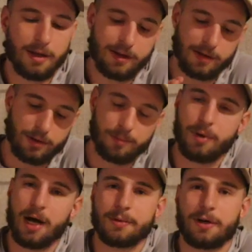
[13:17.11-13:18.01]
So
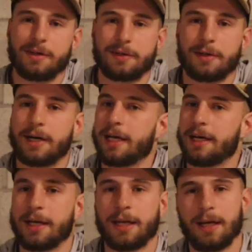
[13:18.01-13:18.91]
Pop-Tarts are
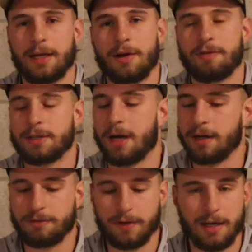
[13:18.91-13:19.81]
great. Again, you have a ton
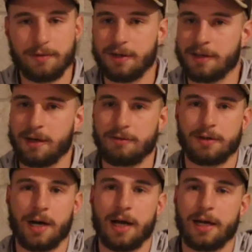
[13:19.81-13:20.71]
of flavors, ton of
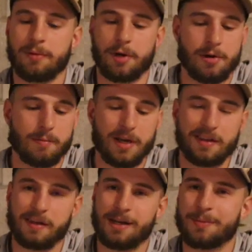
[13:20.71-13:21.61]
variety where you can
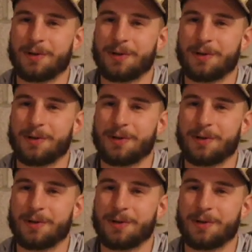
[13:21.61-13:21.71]
mix it up.